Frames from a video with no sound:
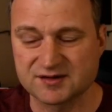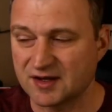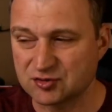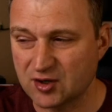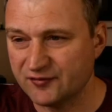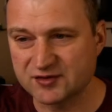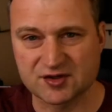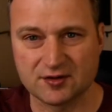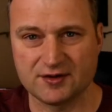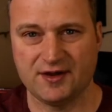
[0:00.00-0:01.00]
that traffic's
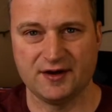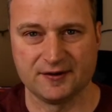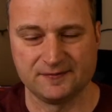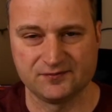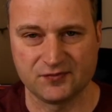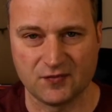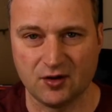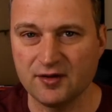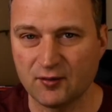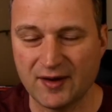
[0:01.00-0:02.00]
already there.
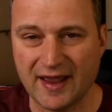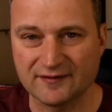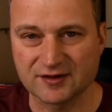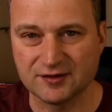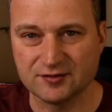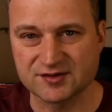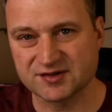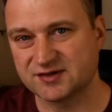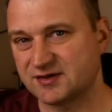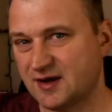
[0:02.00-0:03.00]
All that we have to do is
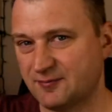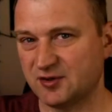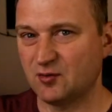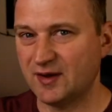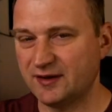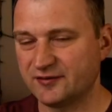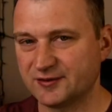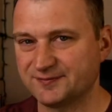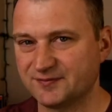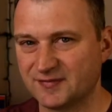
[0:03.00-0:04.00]
step in the way of
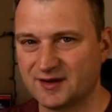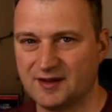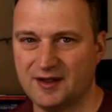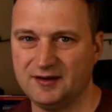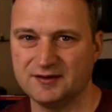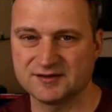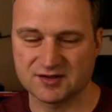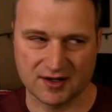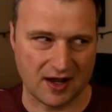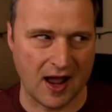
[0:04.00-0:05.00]
it. Okay,
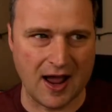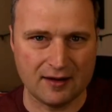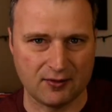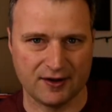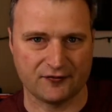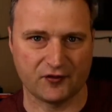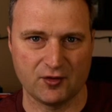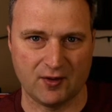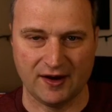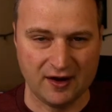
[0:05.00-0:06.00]
it's like a highway or
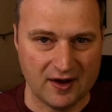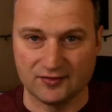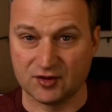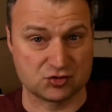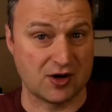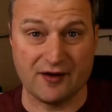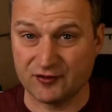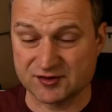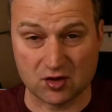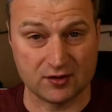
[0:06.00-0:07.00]
freeway. The
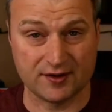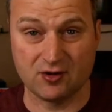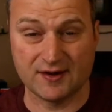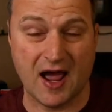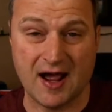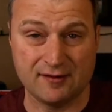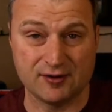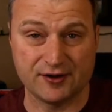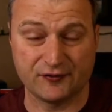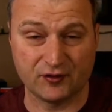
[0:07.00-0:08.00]
traffic's already on the
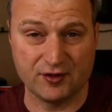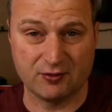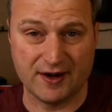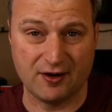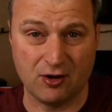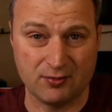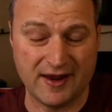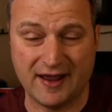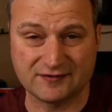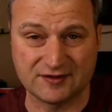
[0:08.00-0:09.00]
highway or freeway. All
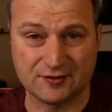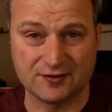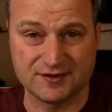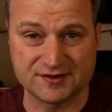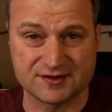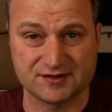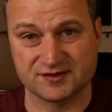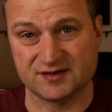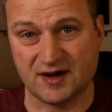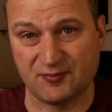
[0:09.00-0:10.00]
we have to do is
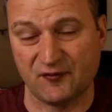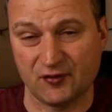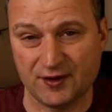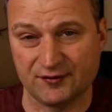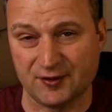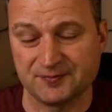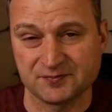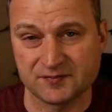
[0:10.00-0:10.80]
step in front of it.